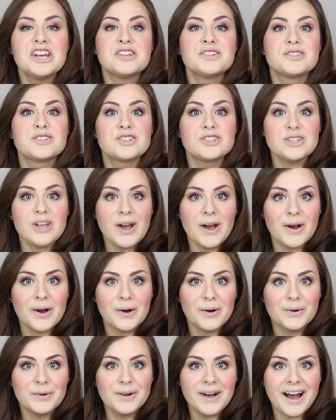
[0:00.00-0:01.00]

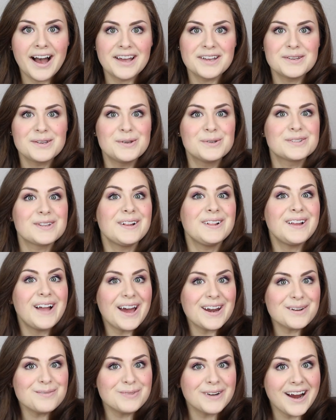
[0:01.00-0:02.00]
So I use a
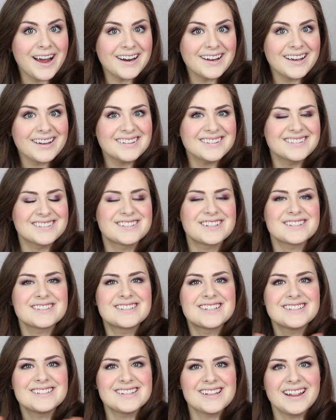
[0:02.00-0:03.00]
lot of products,
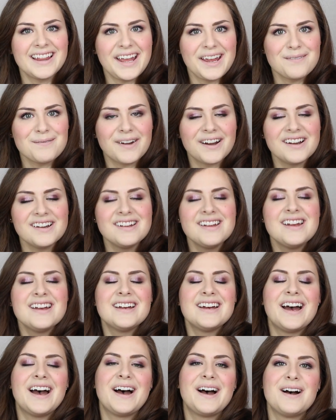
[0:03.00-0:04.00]
just disclaimer.
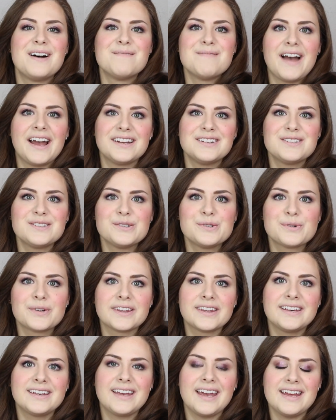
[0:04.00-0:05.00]
I do
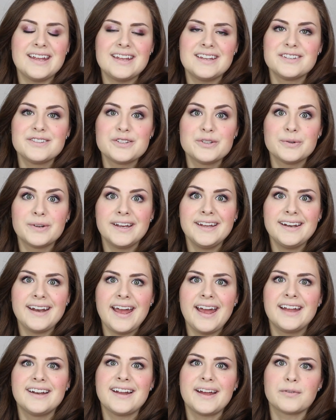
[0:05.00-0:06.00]
really get into it,
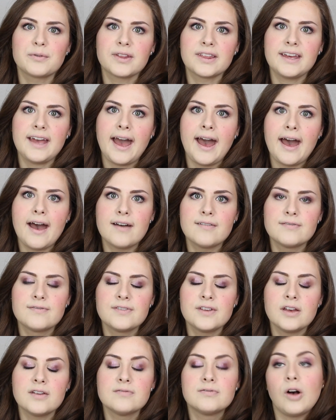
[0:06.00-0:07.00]
and I really have
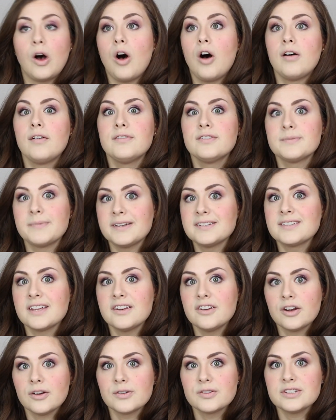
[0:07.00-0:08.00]
evolved my
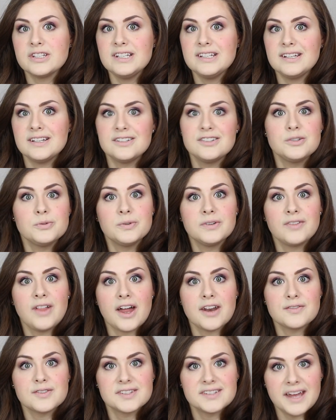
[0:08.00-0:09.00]
skincare routine into a
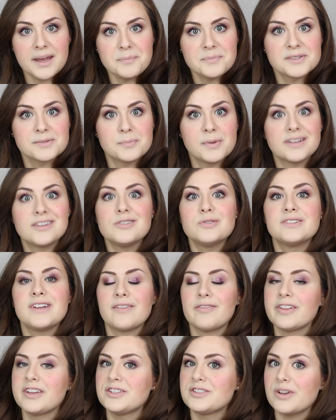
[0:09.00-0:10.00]
lot of steps, but you
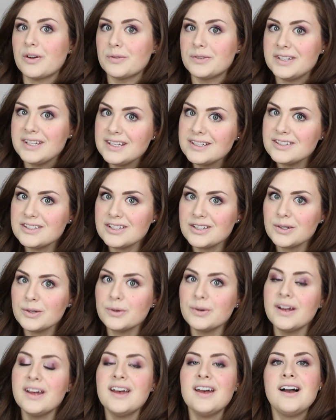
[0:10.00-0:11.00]
definitely don't need
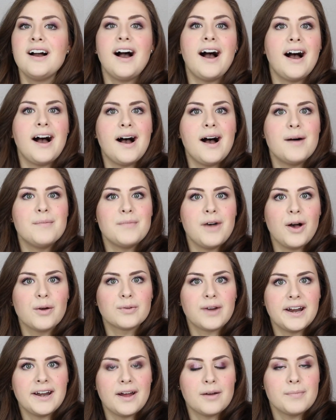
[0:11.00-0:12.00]
to. I'll
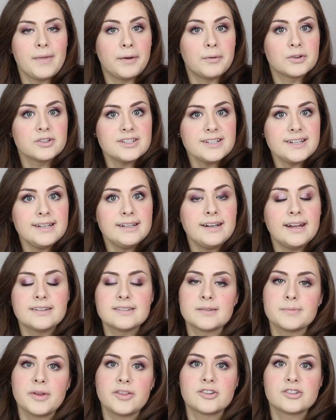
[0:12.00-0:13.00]
write out my routine
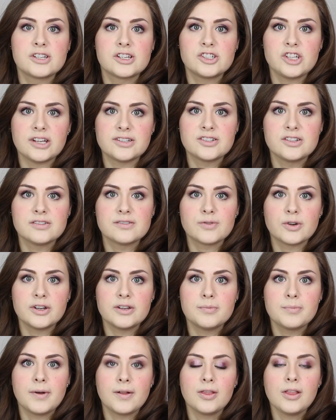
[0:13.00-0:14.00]
and some other suggestions for
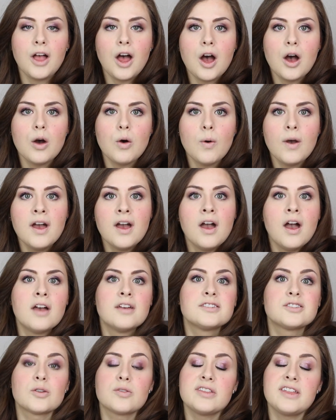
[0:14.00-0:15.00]
you below.
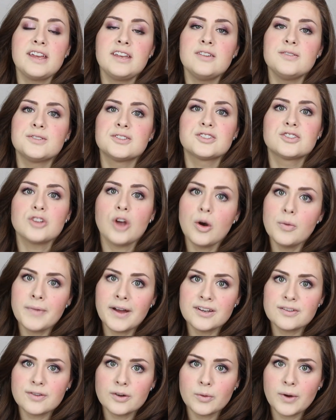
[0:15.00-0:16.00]
So thank you so
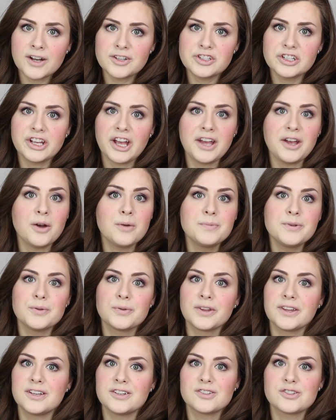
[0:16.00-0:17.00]
much for watching. I hope you
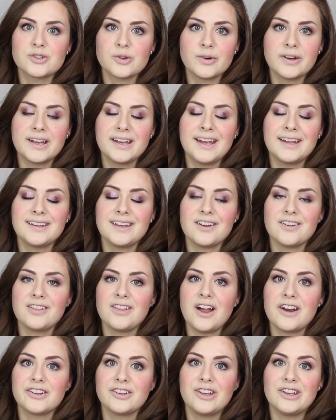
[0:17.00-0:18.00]
really enjoy and get a
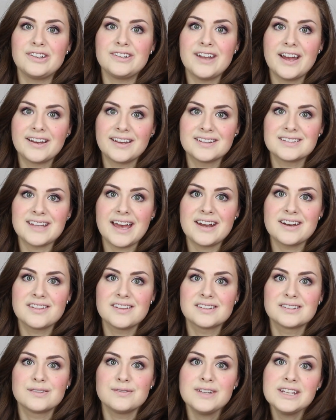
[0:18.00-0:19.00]
lot of good nuggets out of
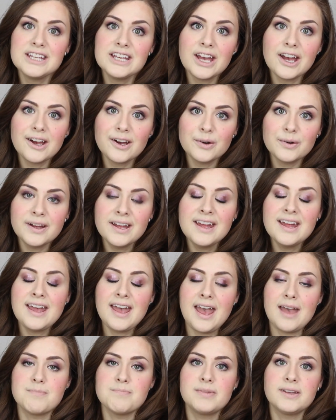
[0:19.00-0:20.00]
this video
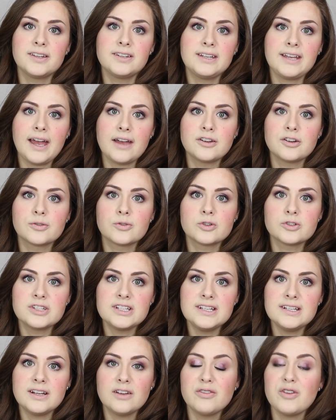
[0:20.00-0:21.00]
and building out your
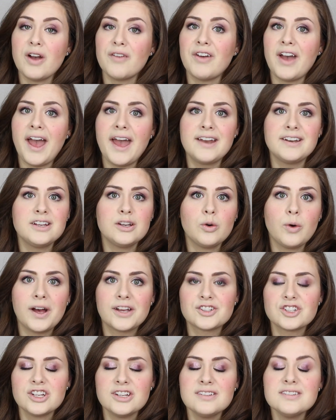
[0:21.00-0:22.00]
routine. If you have any
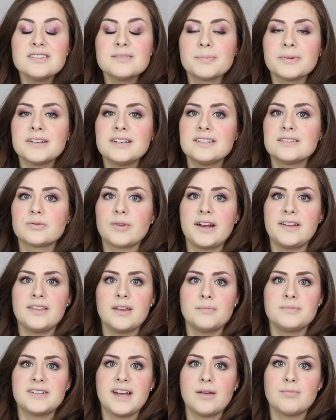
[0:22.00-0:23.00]
questions, please write
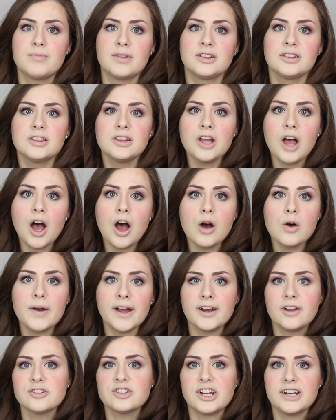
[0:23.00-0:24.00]
them down below
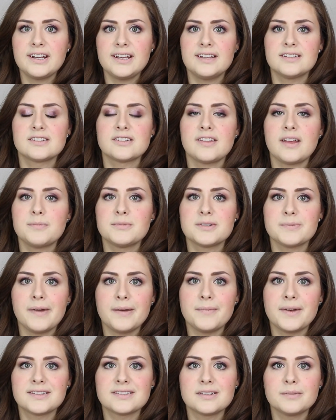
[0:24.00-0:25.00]
and I'll try to answer them to
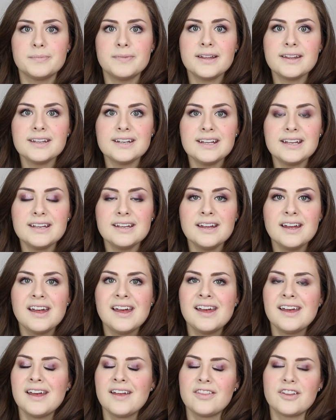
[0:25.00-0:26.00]
my best ability.
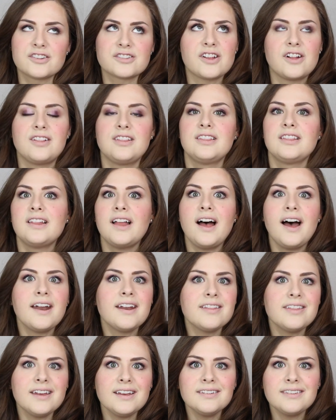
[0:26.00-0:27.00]
There's a
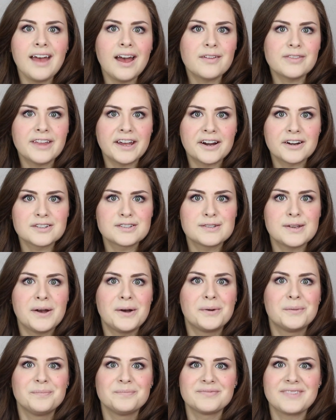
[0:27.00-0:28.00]
lot of things out there,
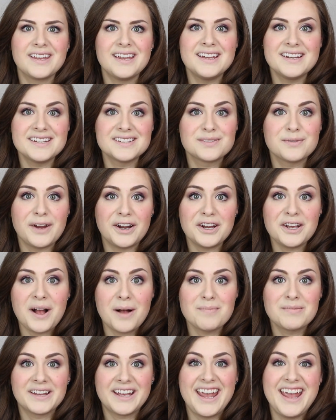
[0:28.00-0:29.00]
so it is very
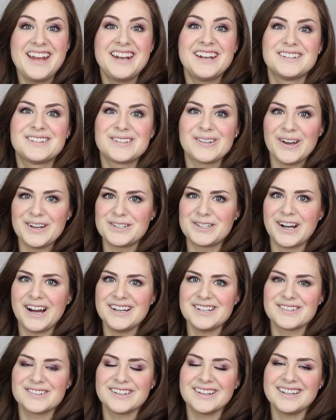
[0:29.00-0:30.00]
complicated, so I
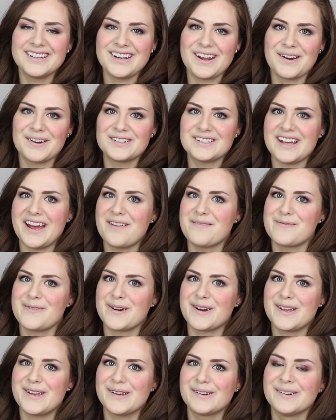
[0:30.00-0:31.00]
tried to really narrow it down
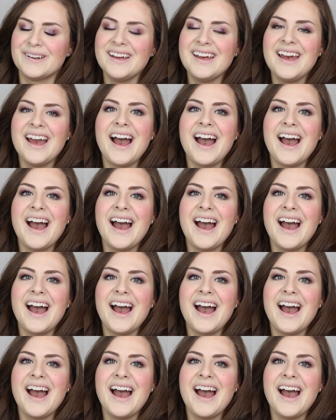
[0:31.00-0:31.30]
for you.